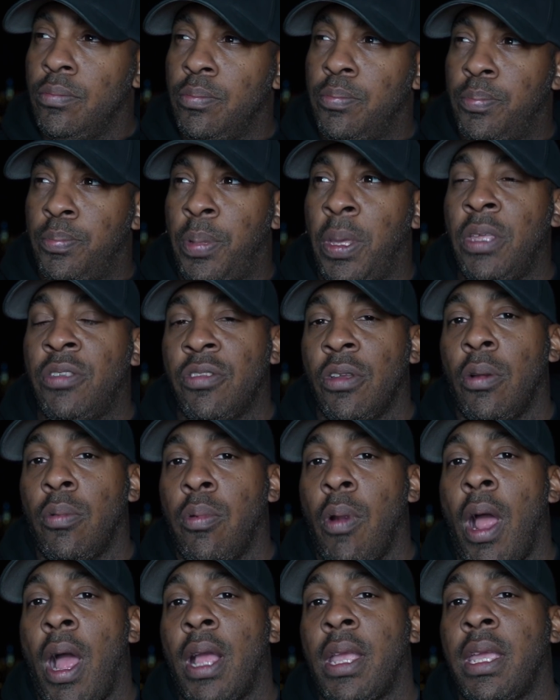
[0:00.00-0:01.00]
piece of the
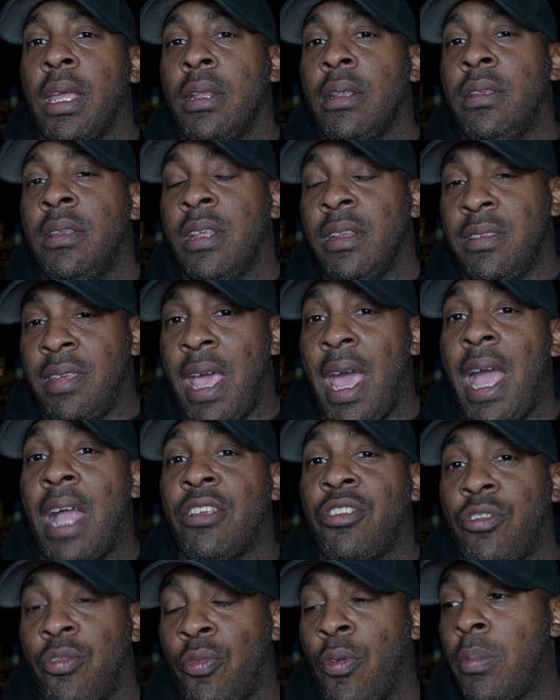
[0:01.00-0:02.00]
rocket
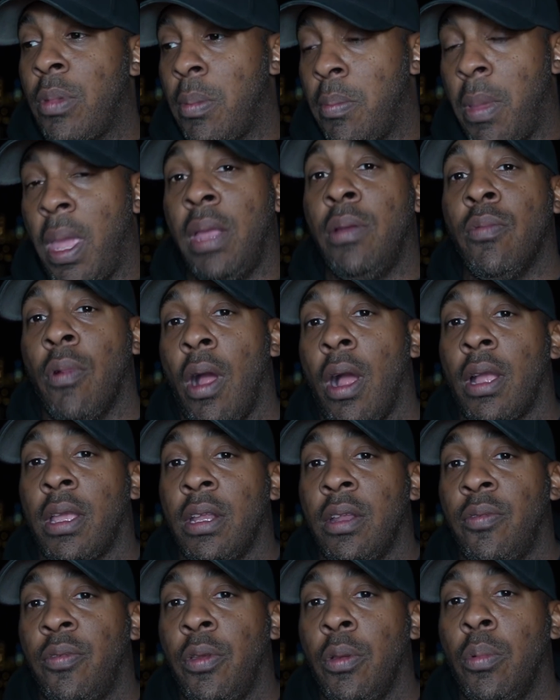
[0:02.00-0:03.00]
detached from the main
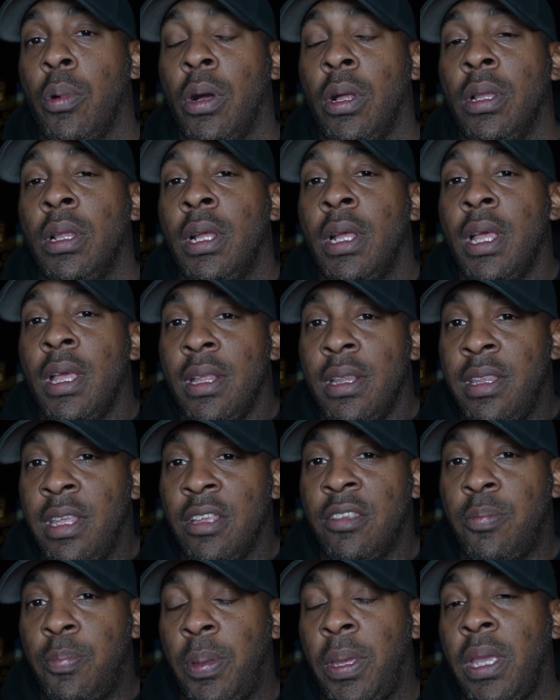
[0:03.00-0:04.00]
rocket, if you will,
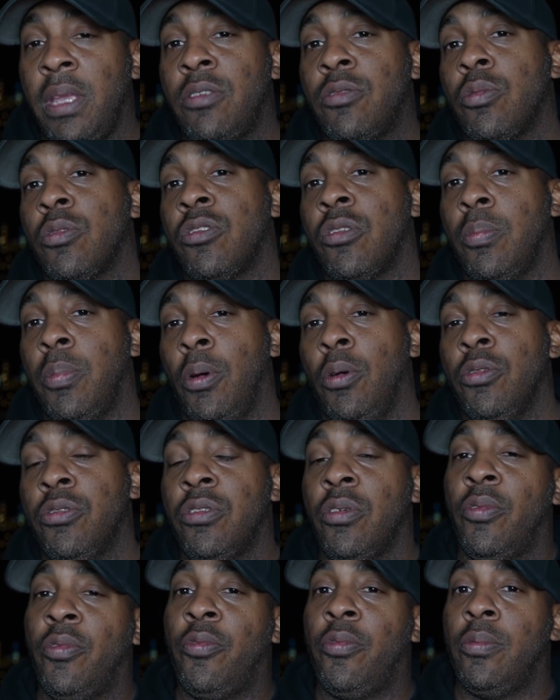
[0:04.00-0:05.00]
this piece was supposed
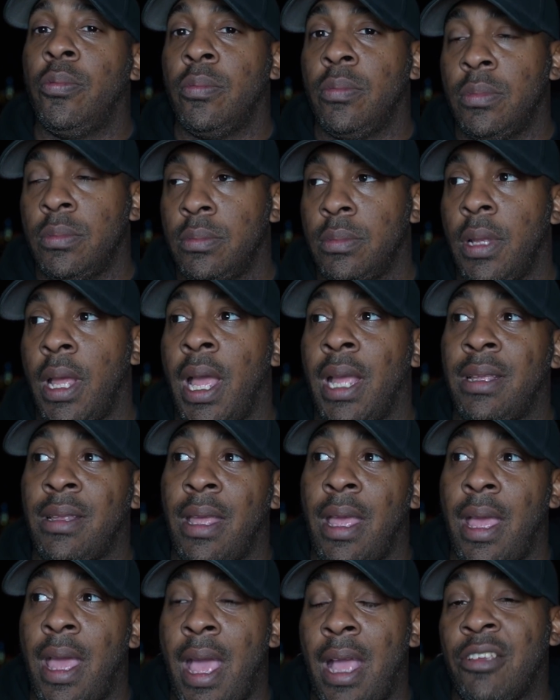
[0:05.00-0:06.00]
to
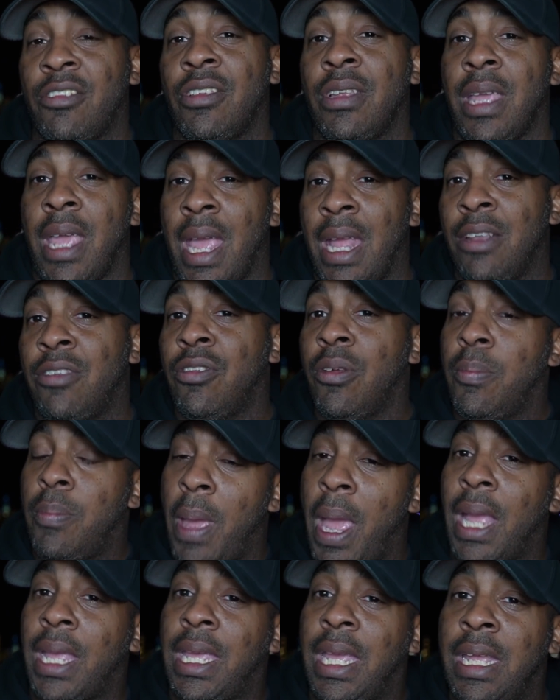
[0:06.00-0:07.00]
actually enter
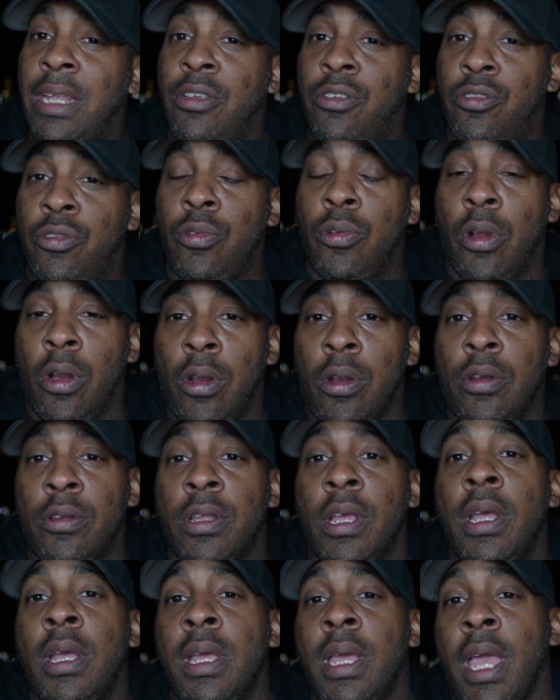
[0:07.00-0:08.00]
back into Earth
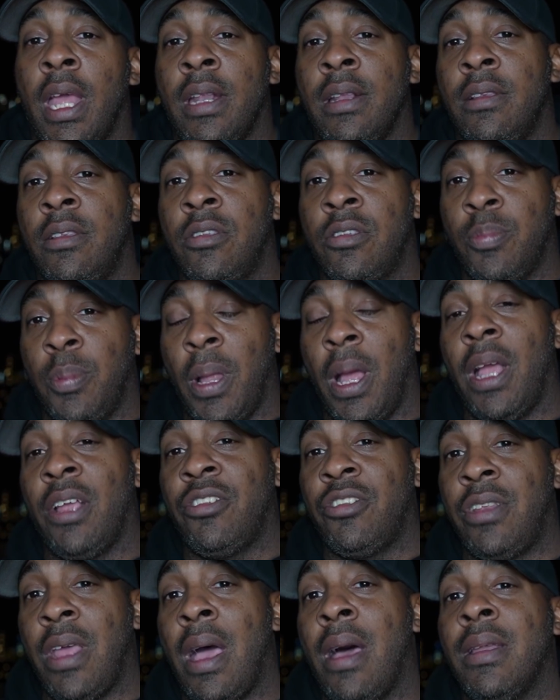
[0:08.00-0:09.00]
and
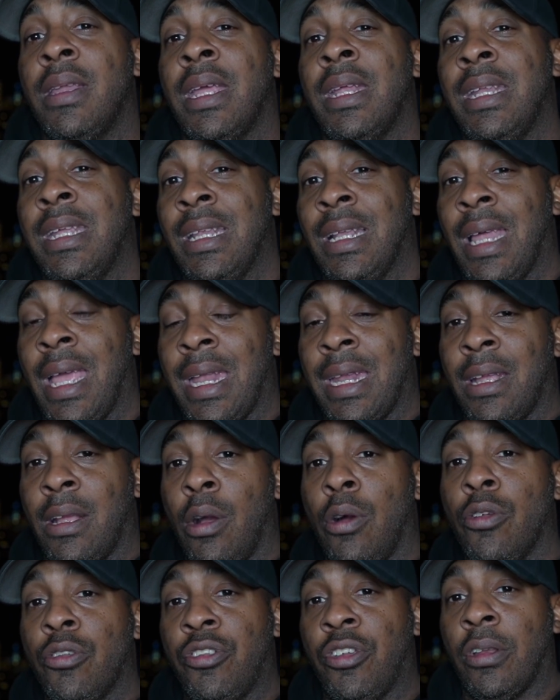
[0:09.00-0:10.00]
splash down in the Atlantic
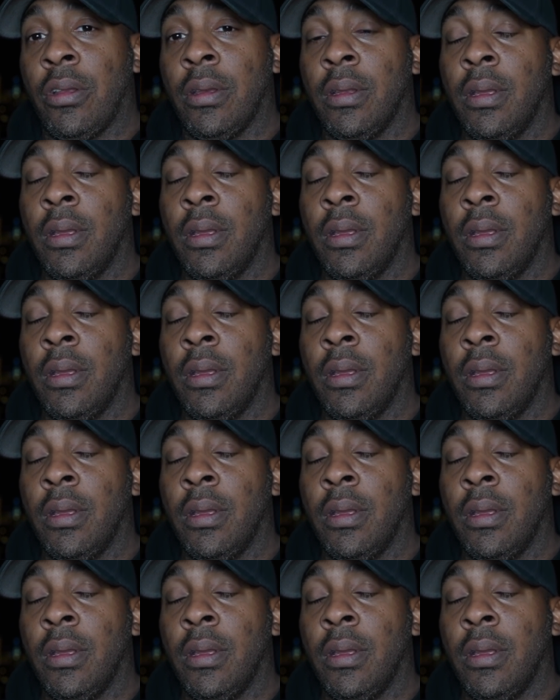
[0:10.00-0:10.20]
Ocean.